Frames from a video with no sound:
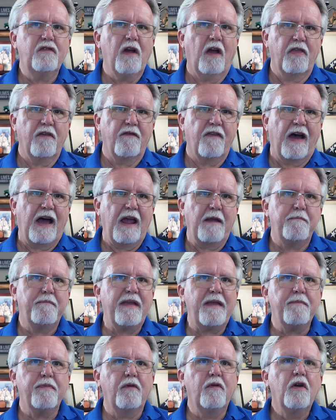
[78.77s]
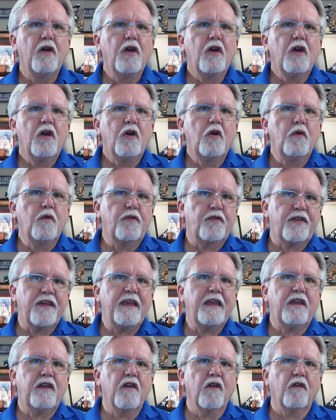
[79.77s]
You know the vibe. People who
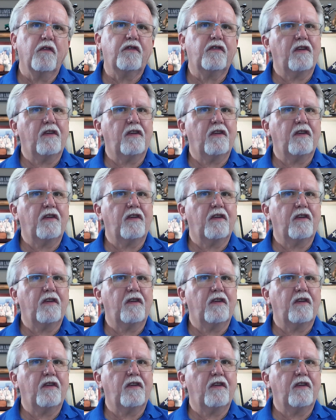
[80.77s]
think you're